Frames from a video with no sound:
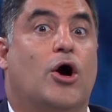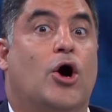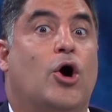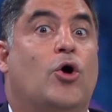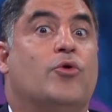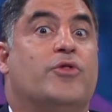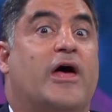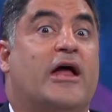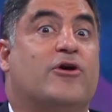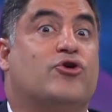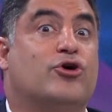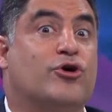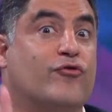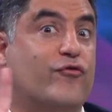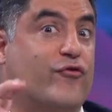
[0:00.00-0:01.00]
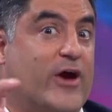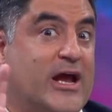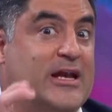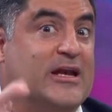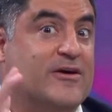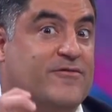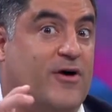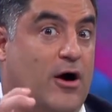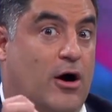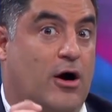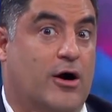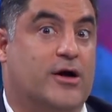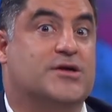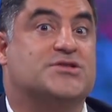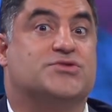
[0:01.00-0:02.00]
Oh, that good friend of
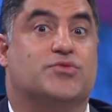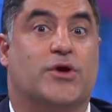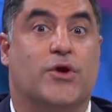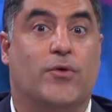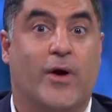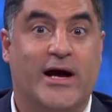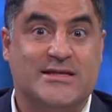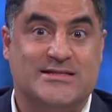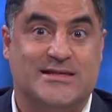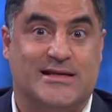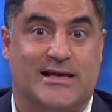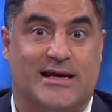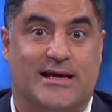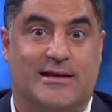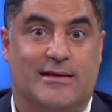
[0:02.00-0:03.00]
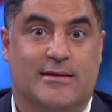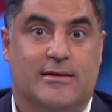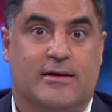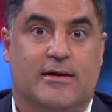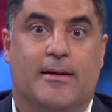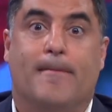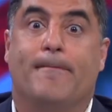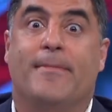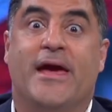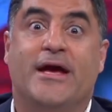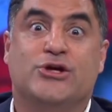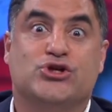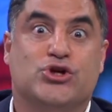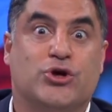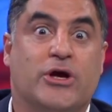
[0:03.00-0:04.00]
ours requested it.
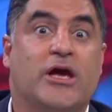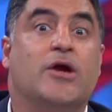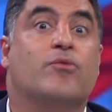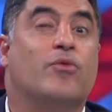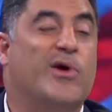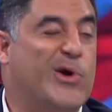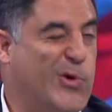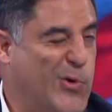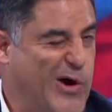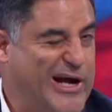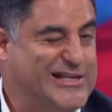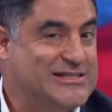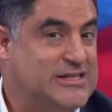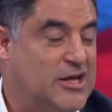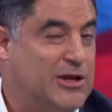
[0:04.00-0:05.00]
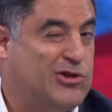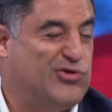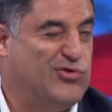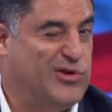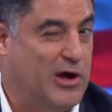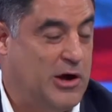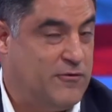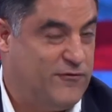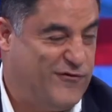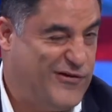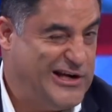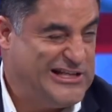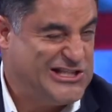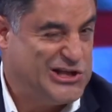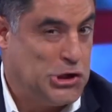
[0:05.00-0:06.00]
Make sure he requests it through the
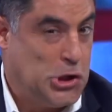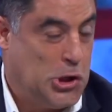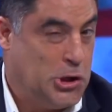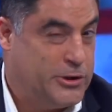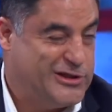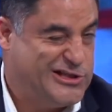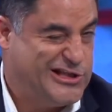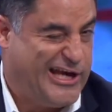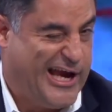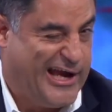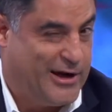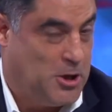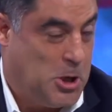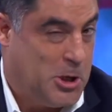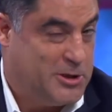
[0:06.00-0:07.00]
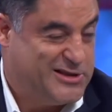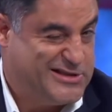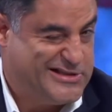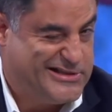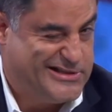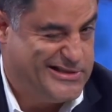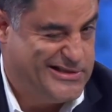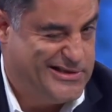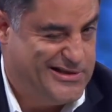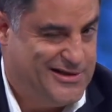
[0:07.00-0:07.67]
official channels.